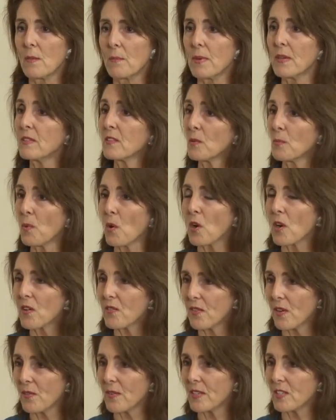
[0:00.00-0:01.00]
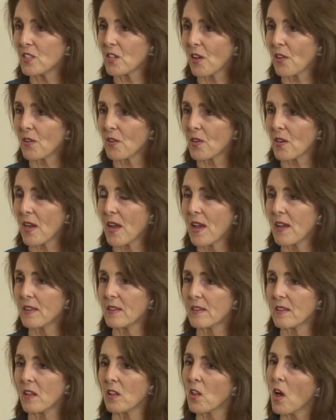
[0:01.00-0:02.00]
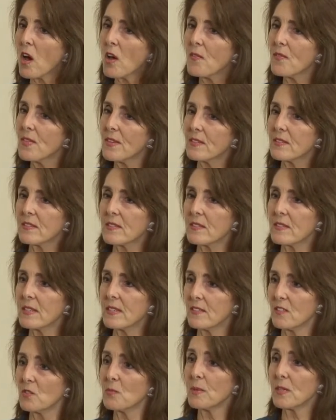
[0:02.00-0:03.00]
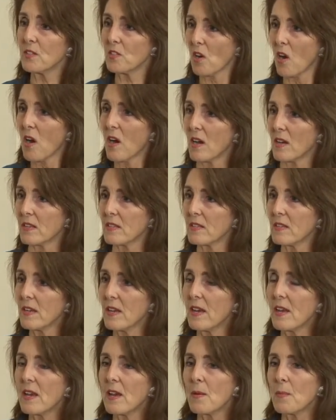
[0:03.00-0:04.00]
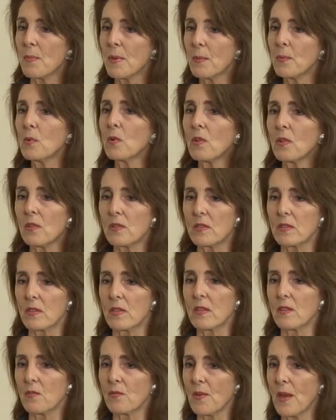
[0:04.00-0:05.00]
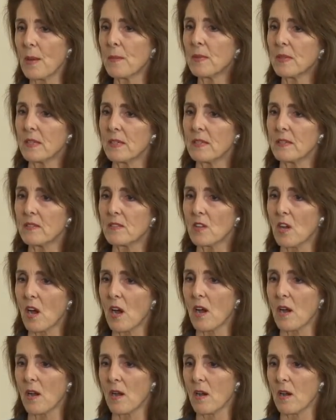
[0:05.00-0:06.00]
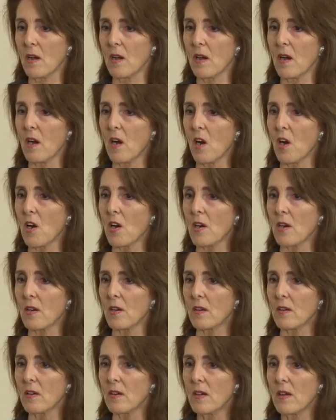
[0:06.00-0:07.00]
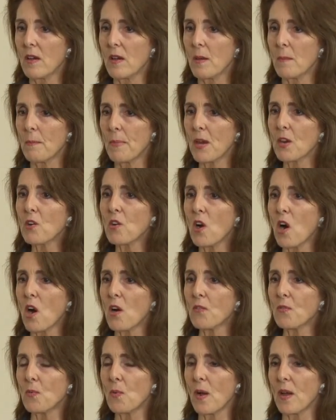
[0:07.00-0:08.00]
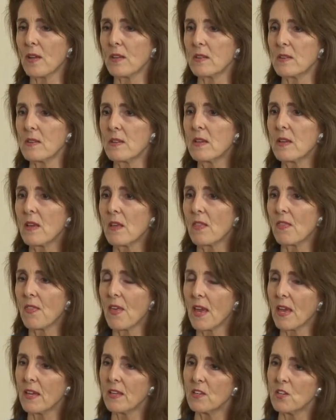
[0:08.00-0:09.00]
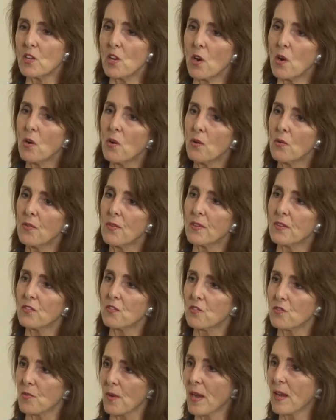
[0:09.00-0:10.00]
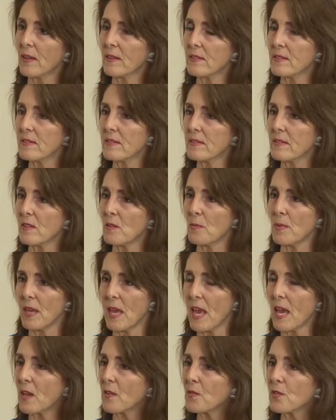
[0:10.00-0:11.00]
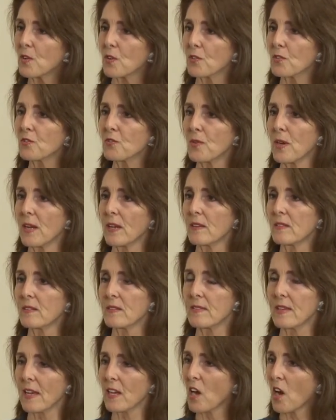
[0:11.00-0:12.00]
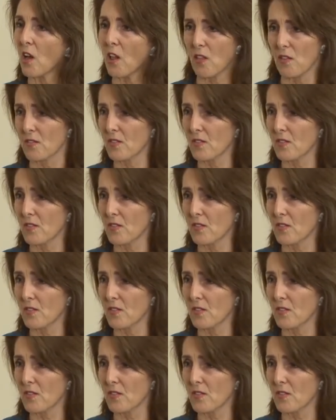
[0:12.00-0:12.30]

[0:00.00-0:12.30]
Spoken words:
be supportive of each other. And a lot of this needs to be taught. Right. People in families are better off when they know the strengths, the behavioral strengths, the